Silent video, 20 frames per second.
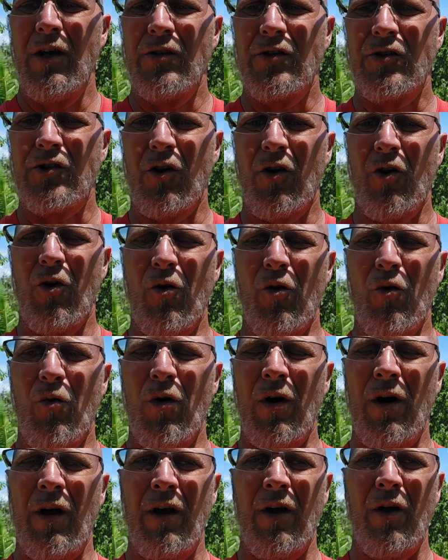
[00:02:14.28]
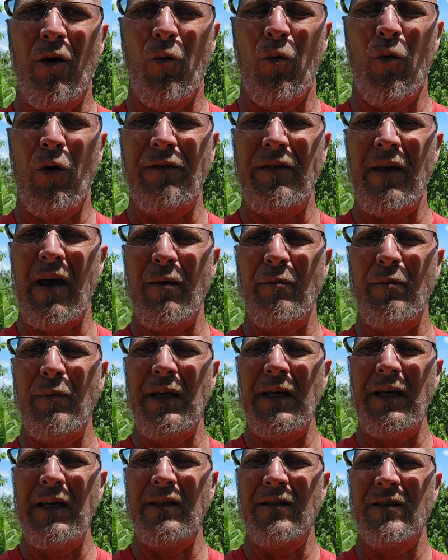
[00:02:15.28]
So what that
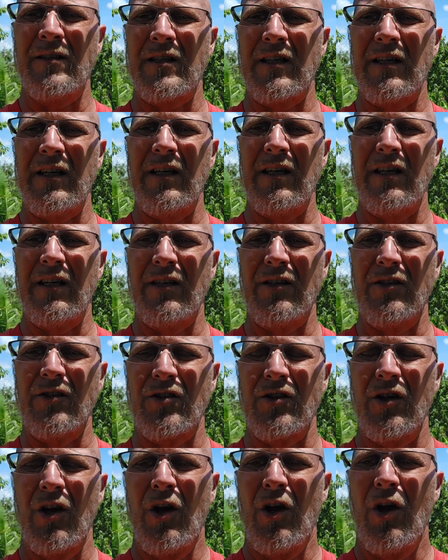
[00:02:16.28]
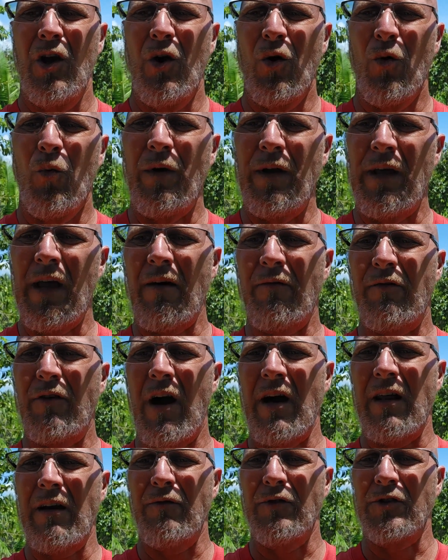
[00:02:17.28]
means is we have
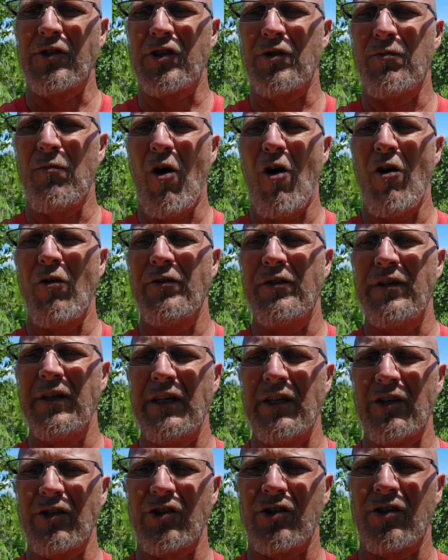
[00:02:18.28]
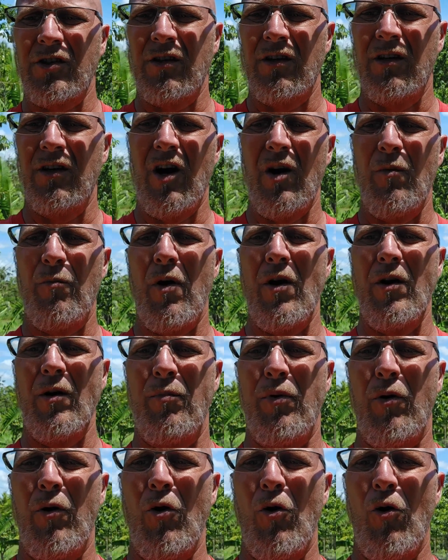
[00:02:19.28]
kind of a small dish up on a
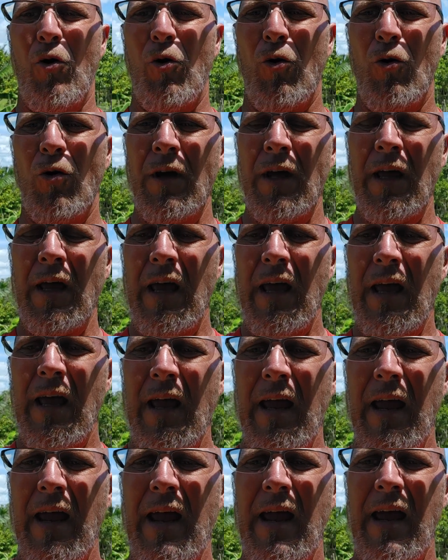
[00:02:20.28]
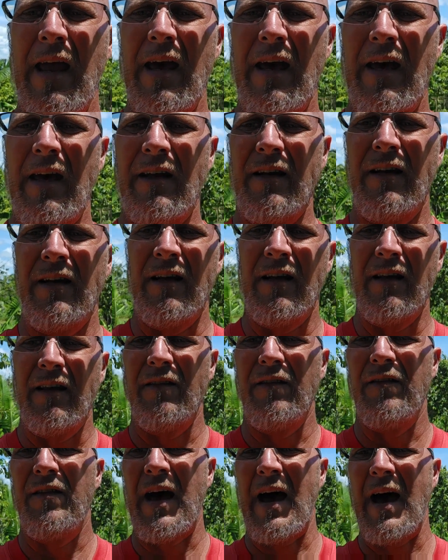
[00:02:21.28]
pole, and
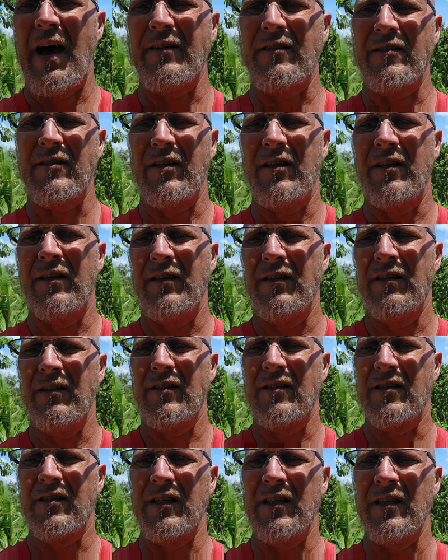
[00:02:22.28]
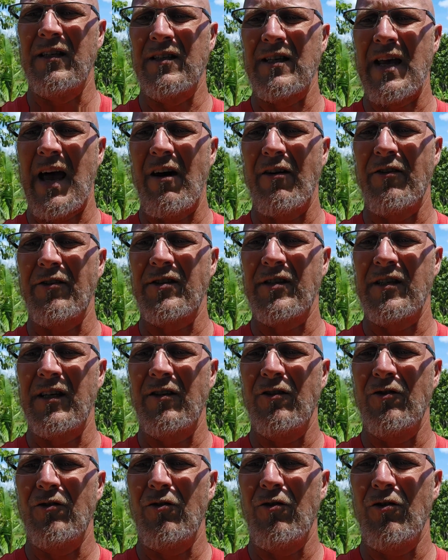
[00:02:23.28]
that sends out a
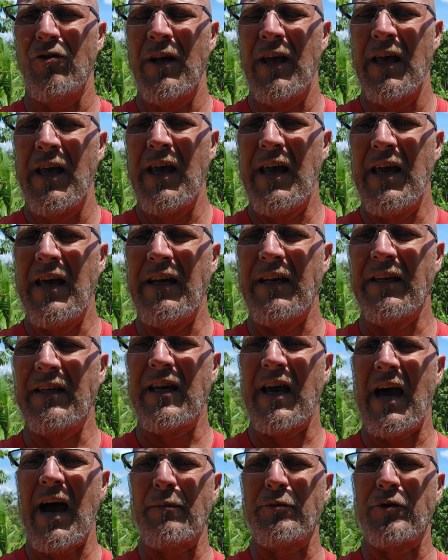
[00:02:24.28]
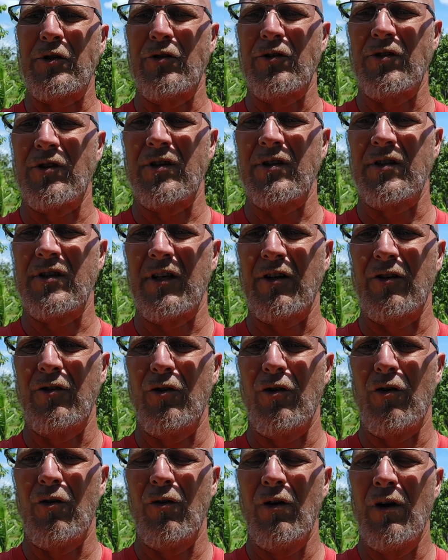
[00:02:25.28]
signal and it captures a
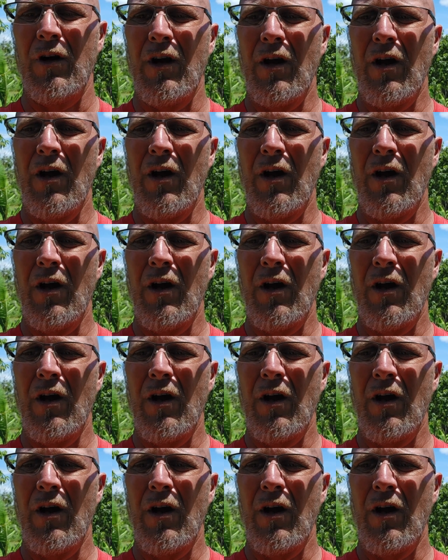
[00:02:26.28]
signal